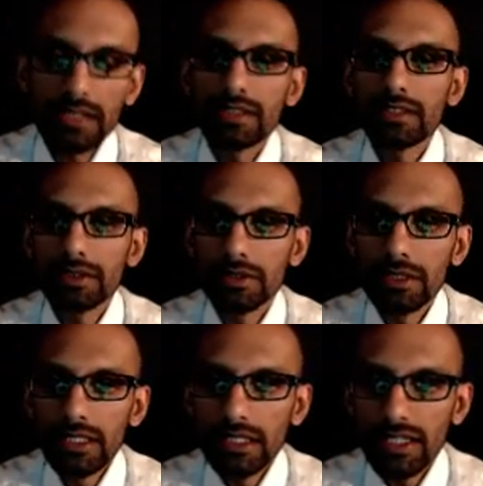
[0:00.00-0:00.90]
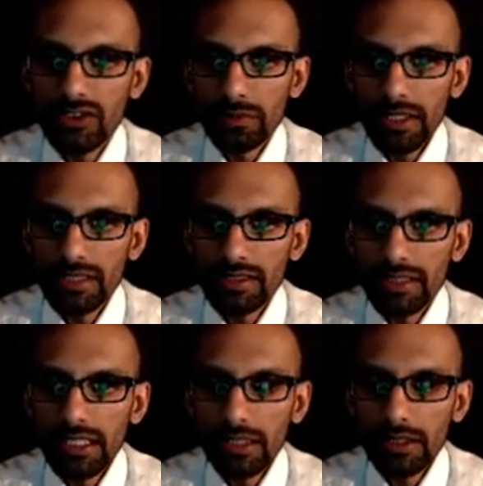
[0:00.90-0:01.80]
to do as you place the
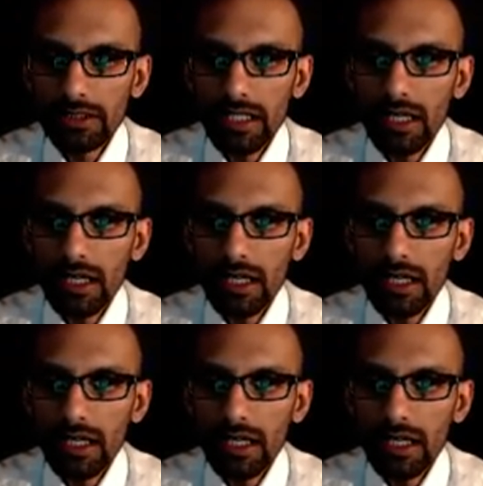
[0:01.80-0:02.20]
needle